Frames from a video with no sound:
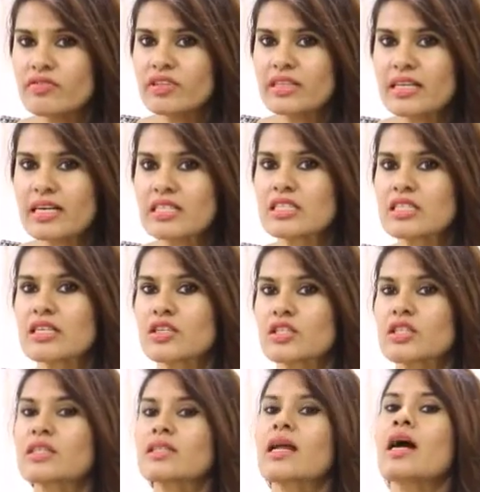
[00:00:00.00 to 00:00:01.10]
Venus
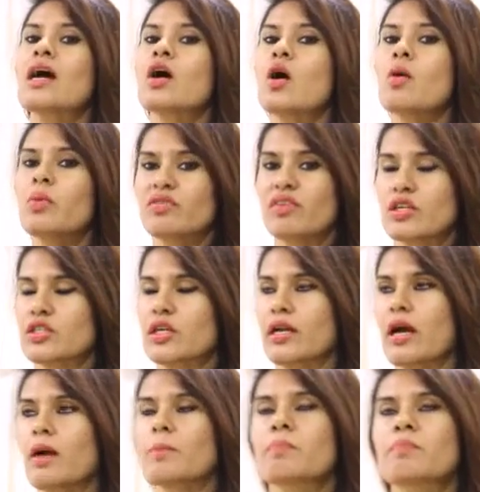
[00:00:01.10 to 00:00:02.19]
nakshatra
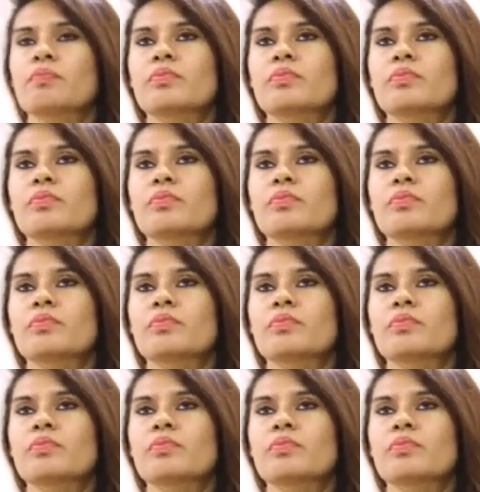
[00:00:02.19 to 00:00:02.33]
Purvashara.